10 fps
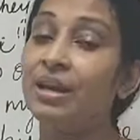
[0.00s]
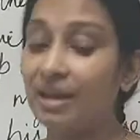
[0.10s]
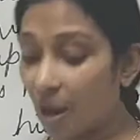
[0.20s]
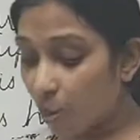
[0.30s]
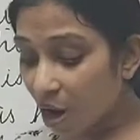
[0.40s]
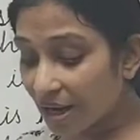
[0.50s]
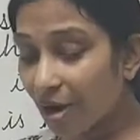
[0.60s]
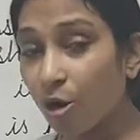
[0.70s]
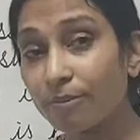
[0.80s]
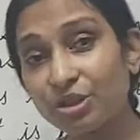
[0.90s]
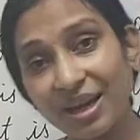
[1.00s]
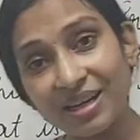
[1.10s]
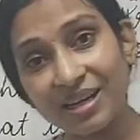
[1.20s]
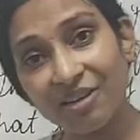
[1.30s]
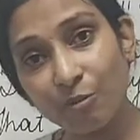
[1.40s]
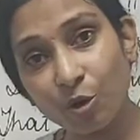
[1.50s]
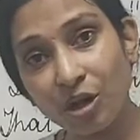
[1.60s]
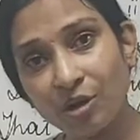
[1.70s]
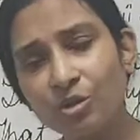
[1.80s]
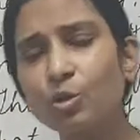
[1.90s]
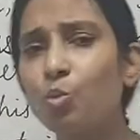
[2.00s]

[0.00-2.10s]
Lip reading: Now, what are objective pronouns?